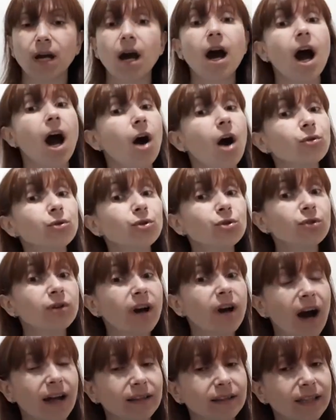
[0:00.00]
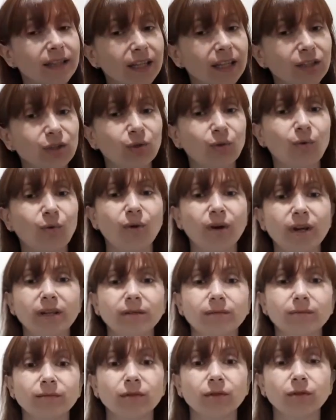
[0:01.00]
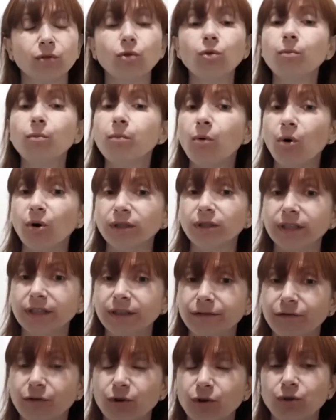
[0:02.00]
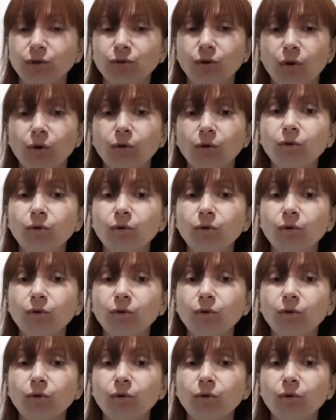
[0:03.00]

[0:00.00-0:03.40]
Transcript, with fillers: how you got that toy, who bought it for you,